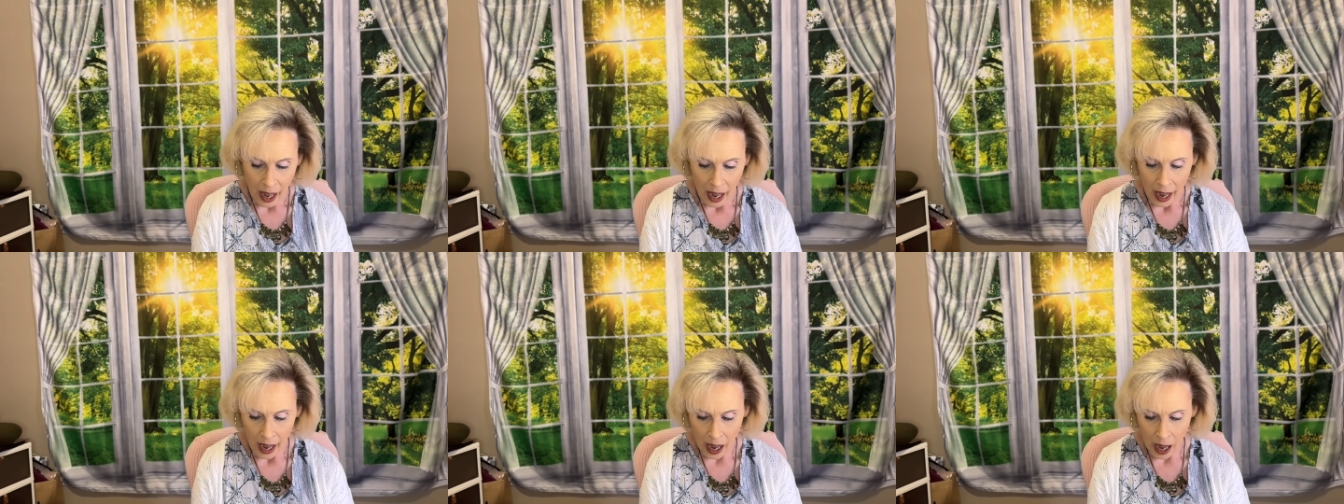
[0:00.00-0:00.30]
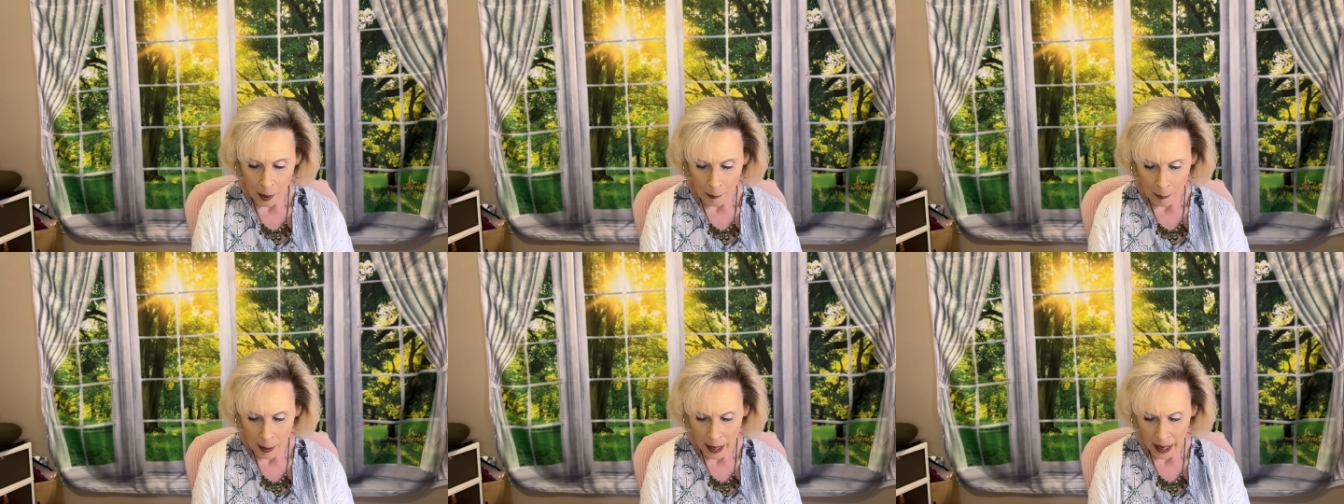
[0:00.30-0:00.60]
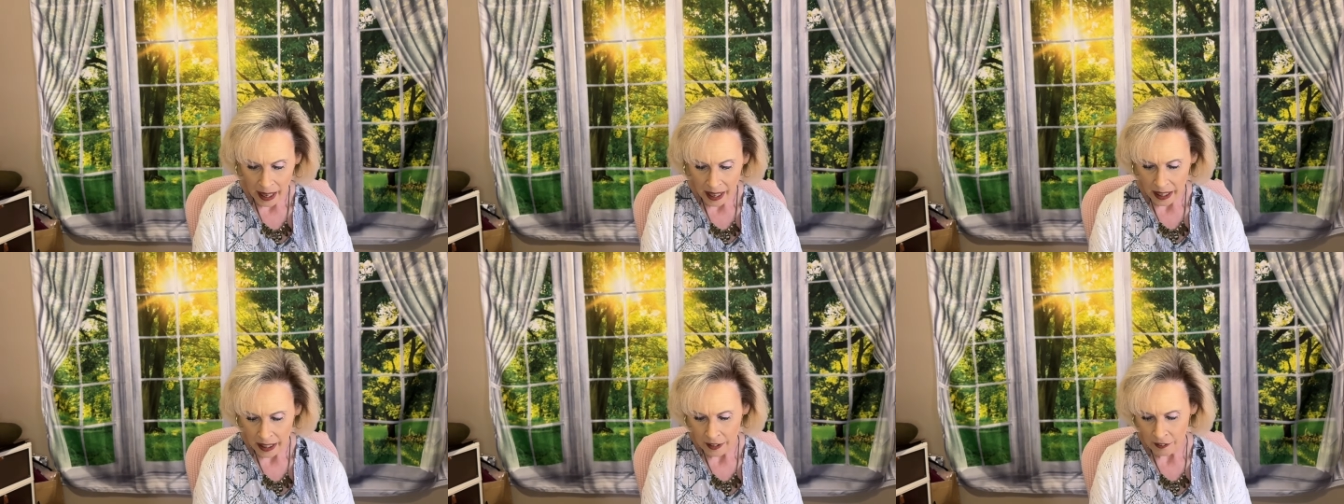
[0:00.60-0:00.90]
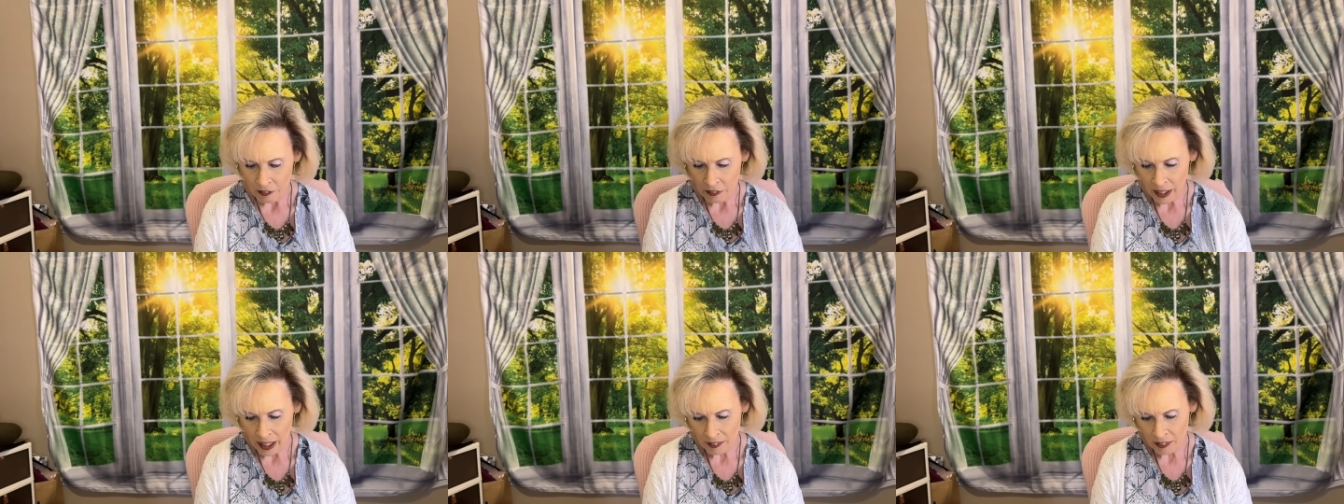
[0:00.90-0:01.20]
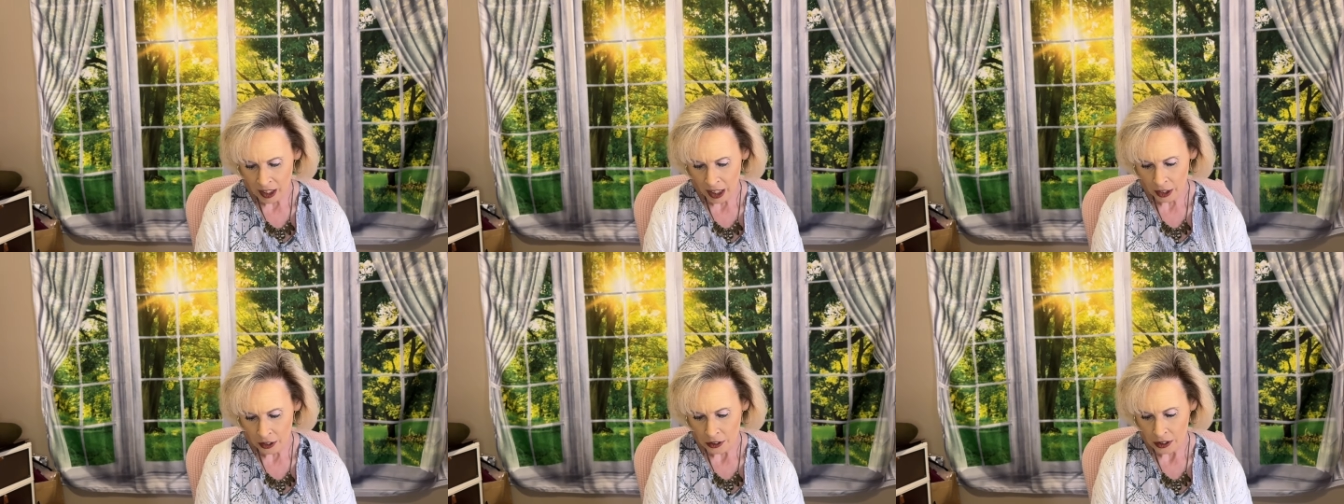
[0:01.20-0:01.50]
I paid
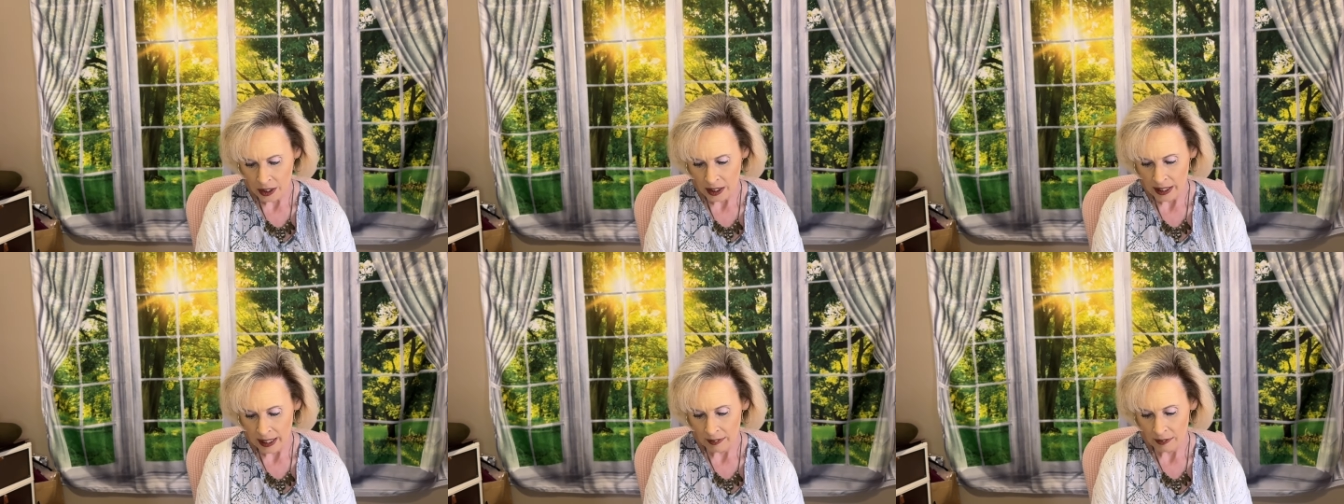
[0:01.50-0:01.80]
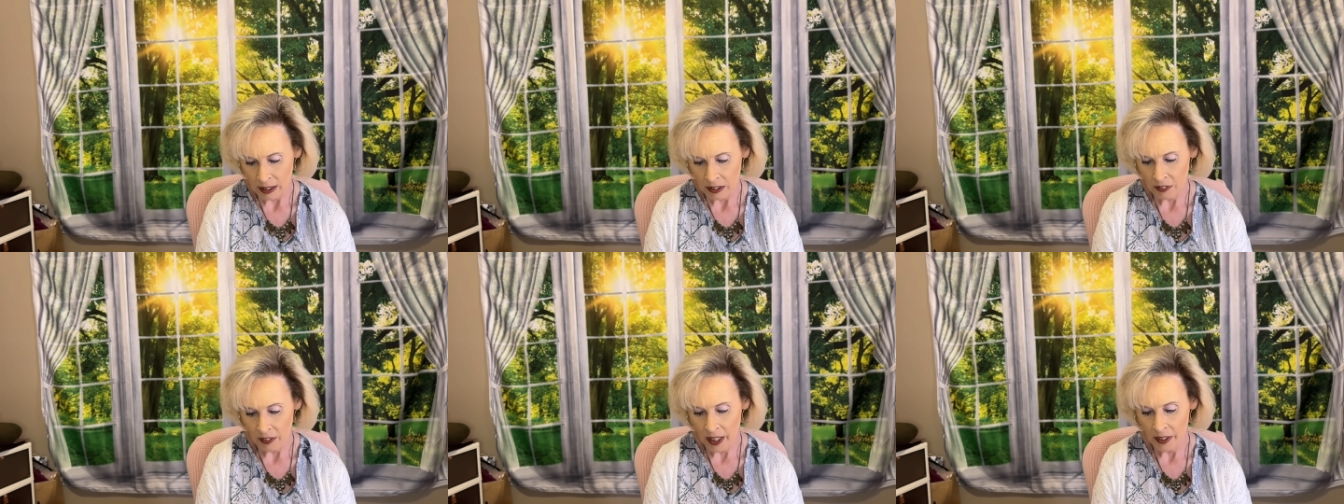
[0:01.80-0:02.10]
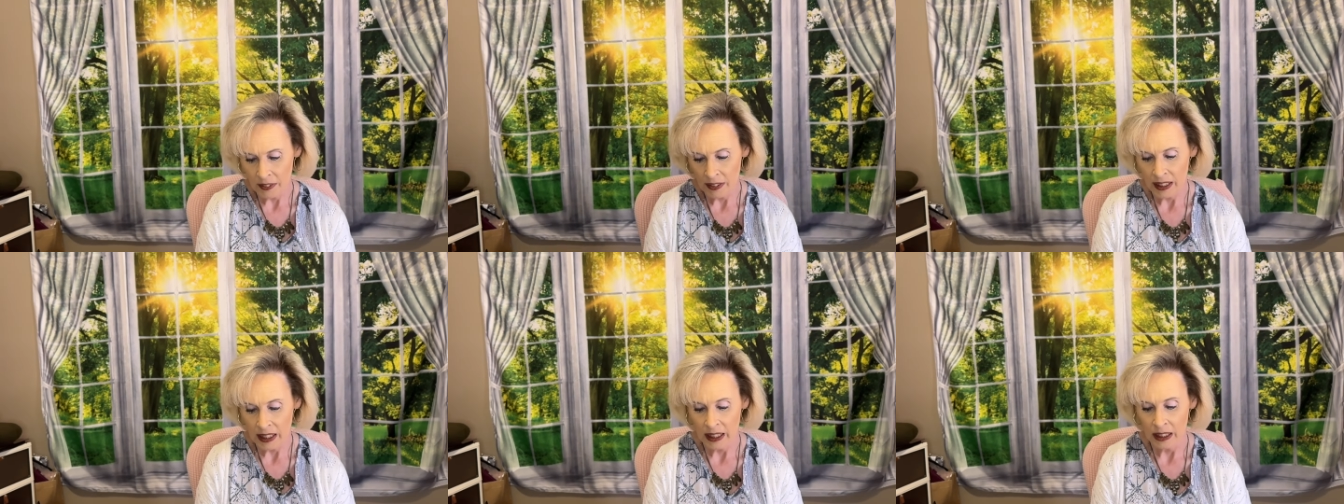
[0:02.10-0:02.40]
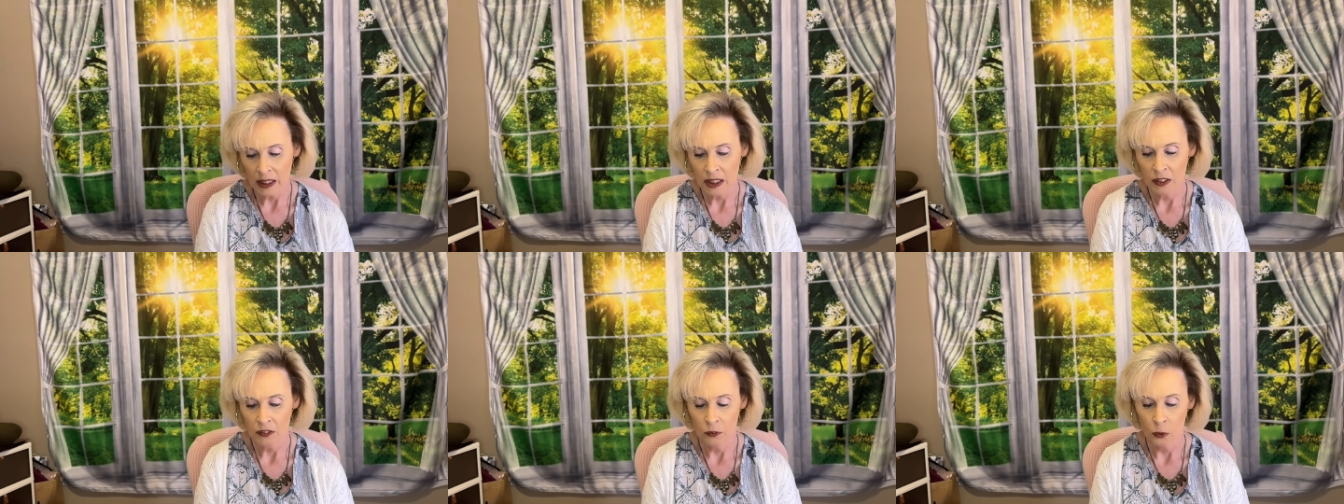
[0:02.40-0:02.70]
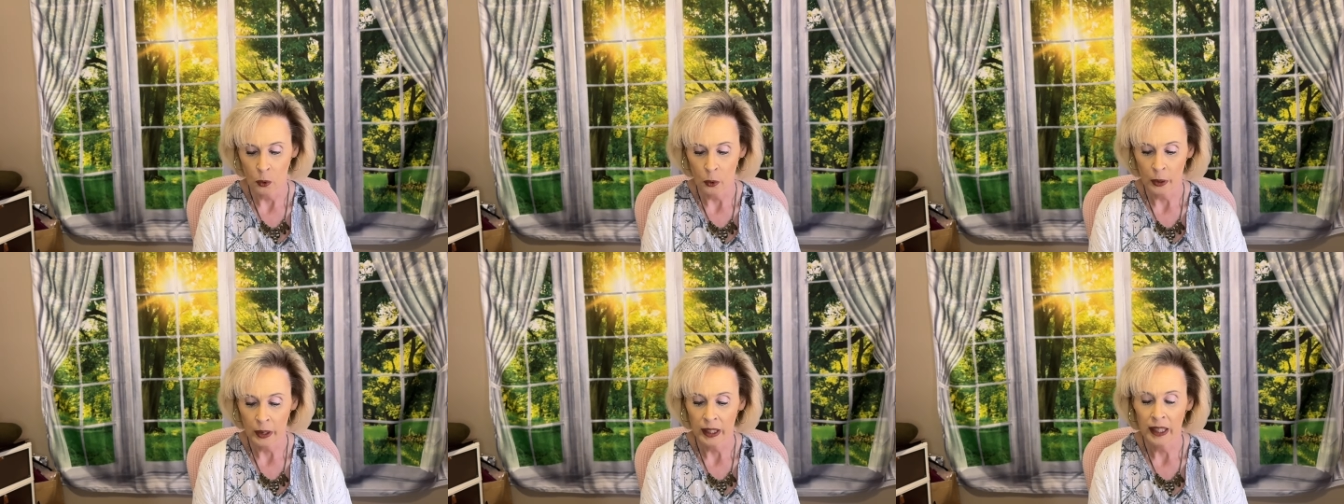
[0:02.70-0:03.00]
$5.75
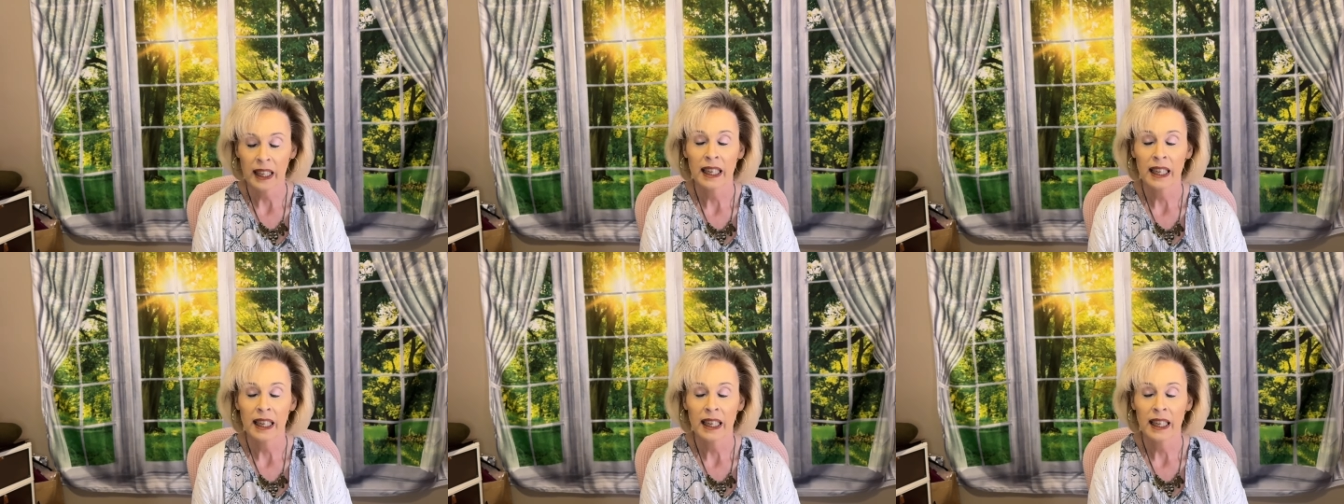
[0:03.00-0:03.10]
for it.